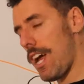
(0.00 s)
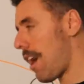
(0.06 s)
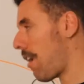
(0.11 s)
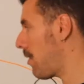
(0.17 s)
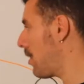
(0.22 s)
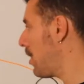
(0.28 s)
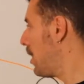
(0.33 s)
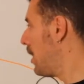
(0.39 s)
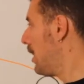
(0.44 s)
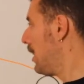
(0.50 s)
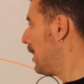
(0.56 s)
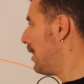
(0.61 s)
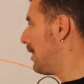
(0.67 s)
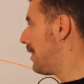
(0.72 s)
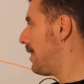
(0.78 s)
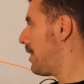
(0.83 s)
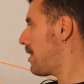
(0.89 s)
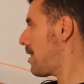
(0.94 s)
down,
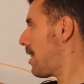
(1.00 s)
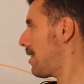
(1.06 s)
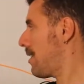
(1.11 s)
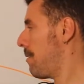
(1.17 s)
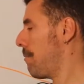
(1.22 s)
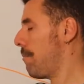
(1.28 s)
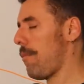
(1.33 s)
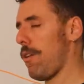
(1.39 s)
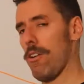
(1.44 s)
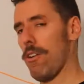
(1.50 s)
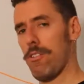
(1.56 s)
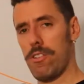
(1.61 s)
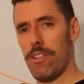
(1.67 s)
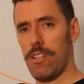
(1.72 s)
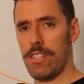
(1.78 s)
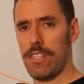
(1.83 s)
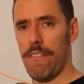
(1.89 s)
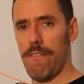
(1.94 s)
these are the
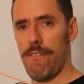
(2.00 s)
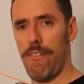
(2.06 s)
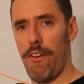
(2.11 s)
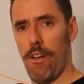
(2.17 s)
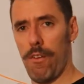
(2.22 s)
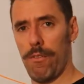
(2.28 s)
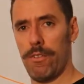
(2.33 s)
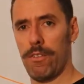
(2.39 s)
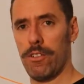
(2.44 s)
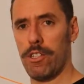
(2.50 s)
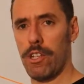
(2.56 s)
muscles involved.